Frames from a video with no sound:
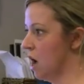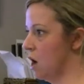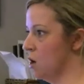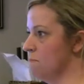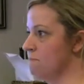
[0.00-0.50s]

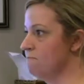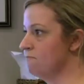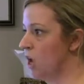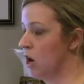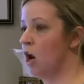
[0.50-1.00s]
um,
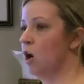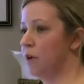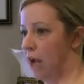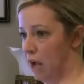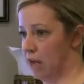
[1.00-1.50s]

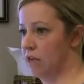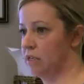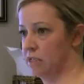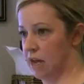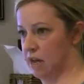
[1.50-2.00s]

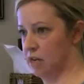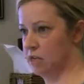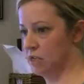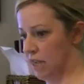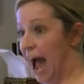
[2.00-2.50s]
locate
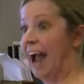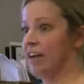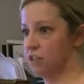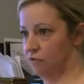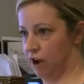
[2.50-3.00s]
and
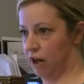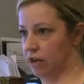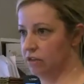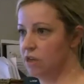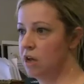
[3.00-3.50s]

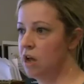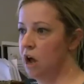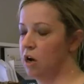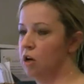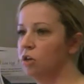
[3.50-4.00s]
activate.
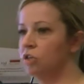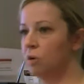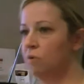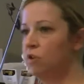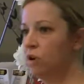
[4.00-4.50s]
And a lot of the
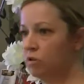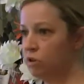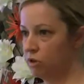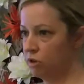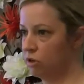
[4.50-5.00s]
time, if you go
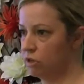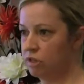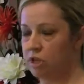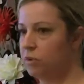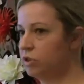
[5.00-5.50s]
to,
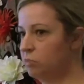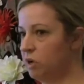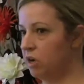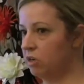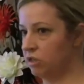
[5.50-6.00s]
does anyone do
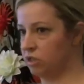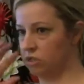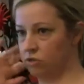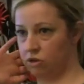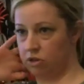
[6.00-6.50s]

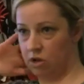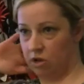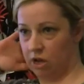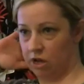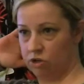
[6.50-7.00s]
Pilates or anything
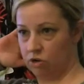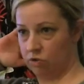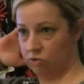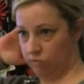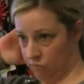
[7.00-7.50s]
like that at
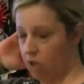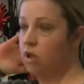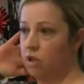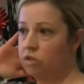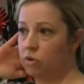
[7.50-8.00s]
all?
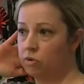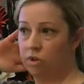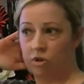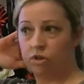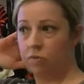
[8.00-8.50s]
So
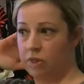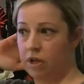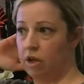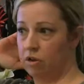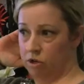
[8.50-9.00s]
a lot of time when
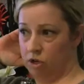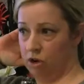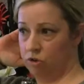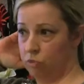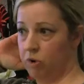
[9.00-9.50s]
they go, you
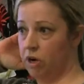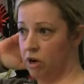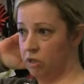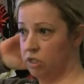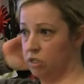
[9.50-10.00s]
go to
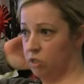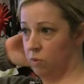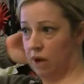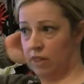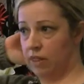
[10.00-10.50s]
Pilates, the
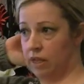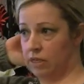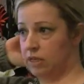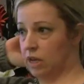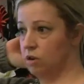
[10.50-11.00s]
way that they
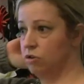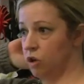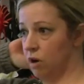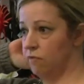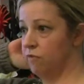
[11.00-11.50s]
say you
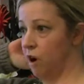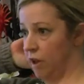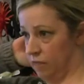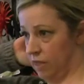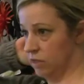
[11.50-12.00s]
try and
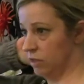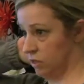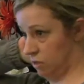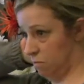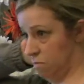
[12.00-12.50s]
find
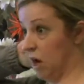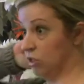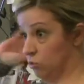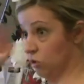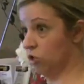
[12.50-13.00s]
this
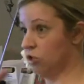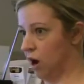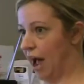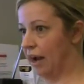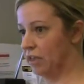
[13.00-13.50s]
muscle or
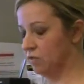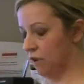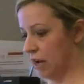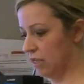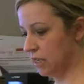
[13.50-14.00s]
start
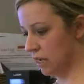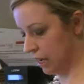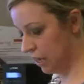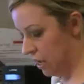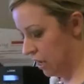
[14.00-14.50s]
activating
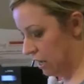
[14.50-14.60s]
it